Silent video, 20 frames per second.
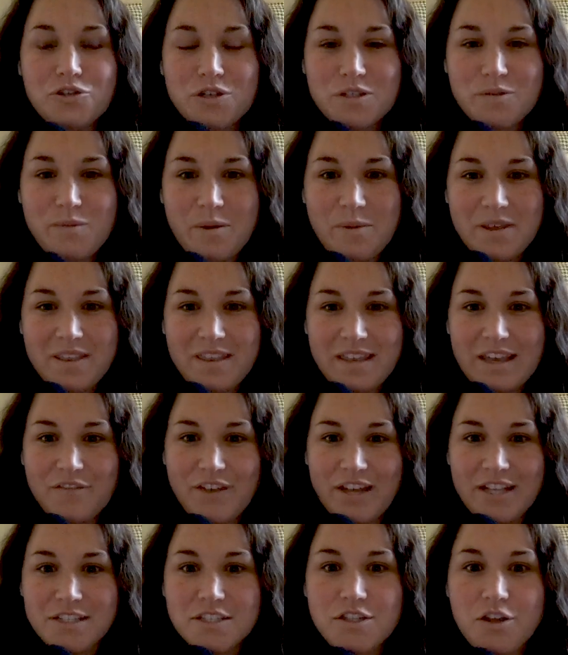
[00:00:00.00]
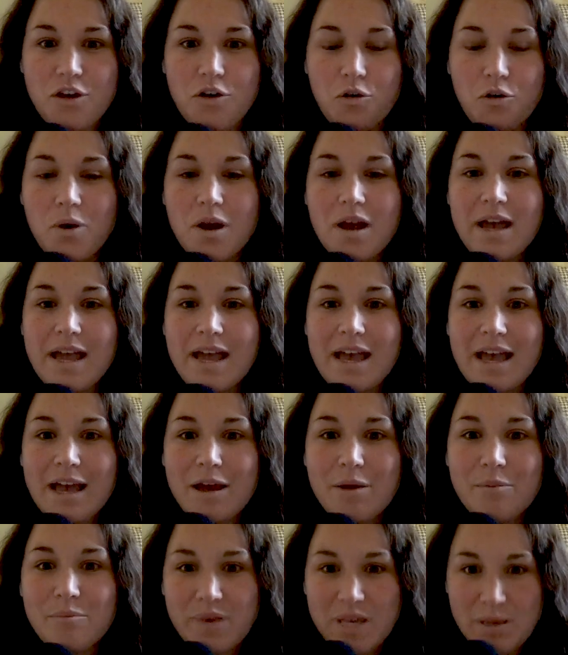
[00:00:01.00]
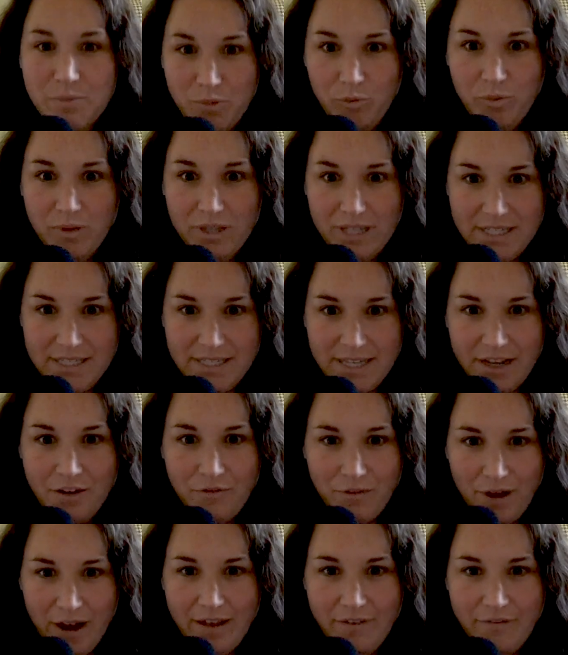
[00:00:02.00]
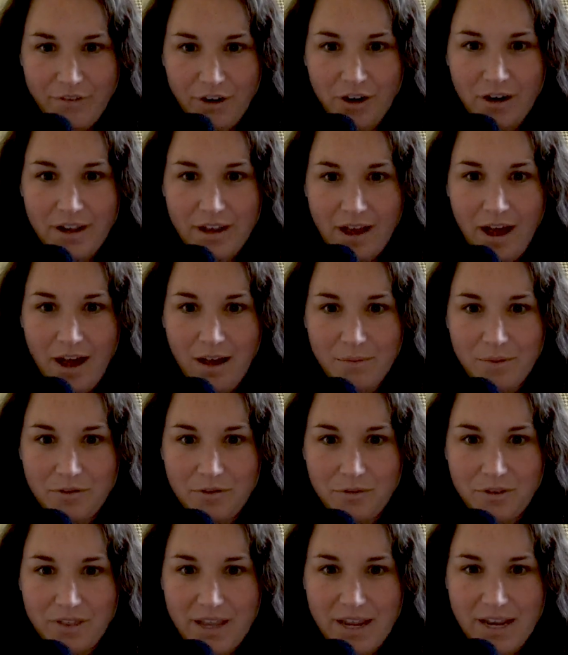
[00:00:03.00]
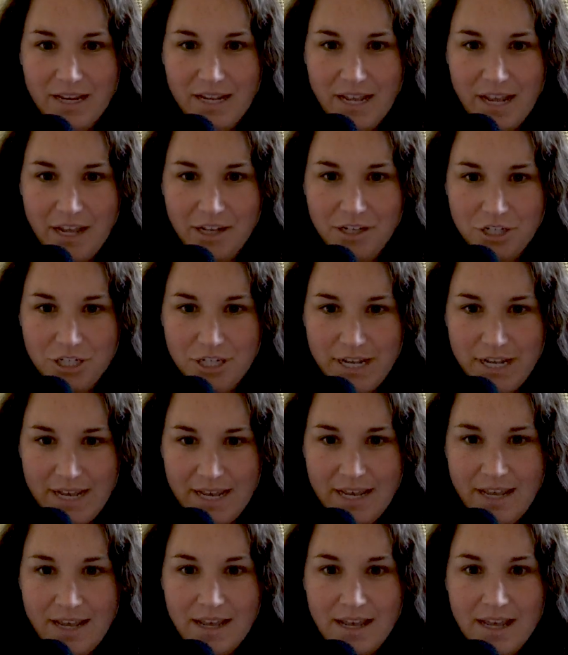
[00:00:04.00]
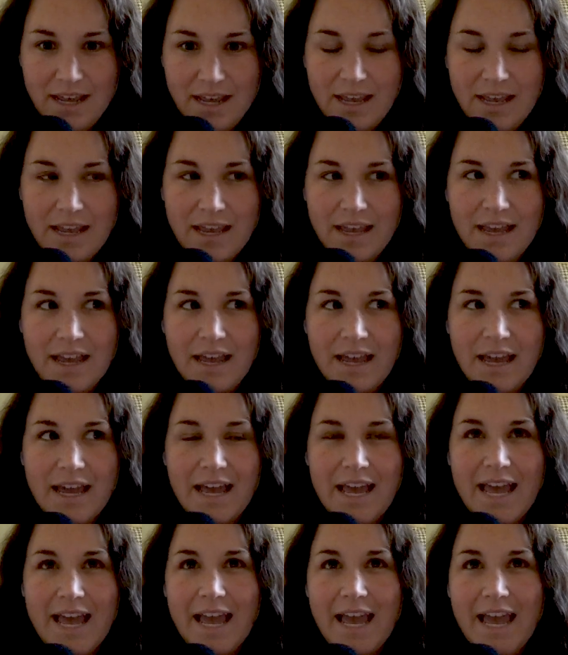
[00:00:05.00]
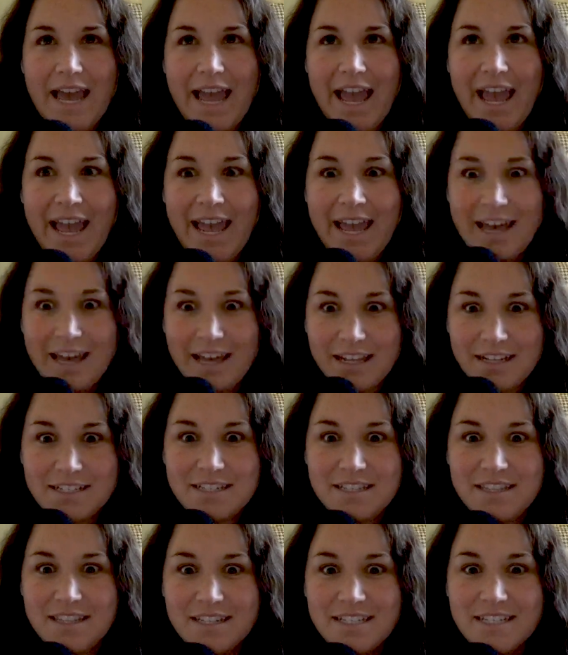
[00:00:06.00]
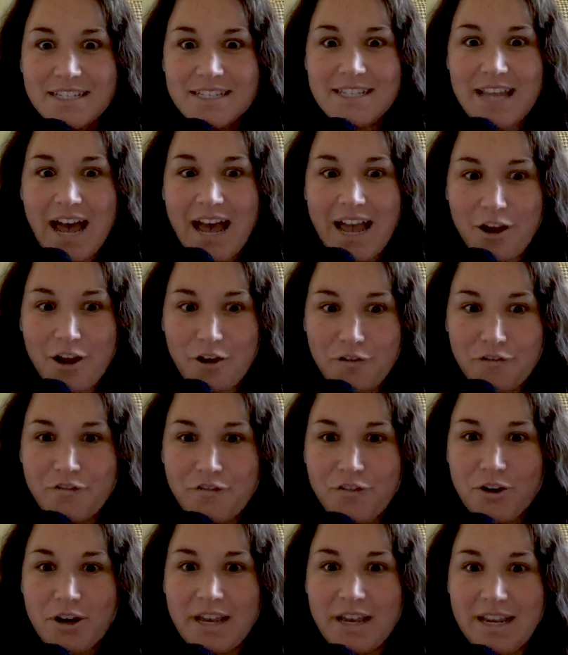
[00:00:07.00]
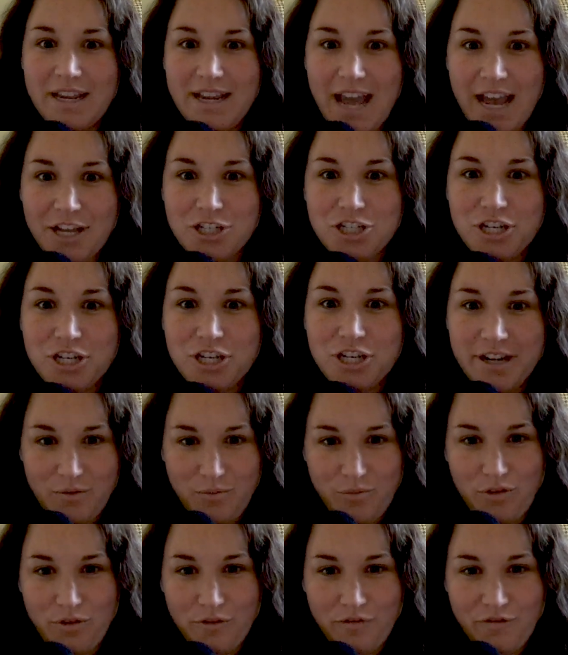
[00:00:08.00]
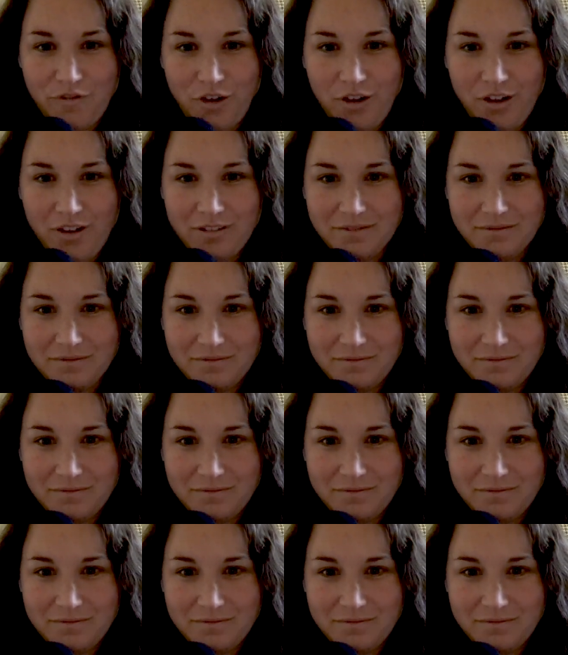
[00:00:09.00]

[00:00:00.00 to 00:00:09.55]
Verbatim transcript: you just made me think of it. So, people pleasing, right? Very common with ADHD. And the desire for connection and approval.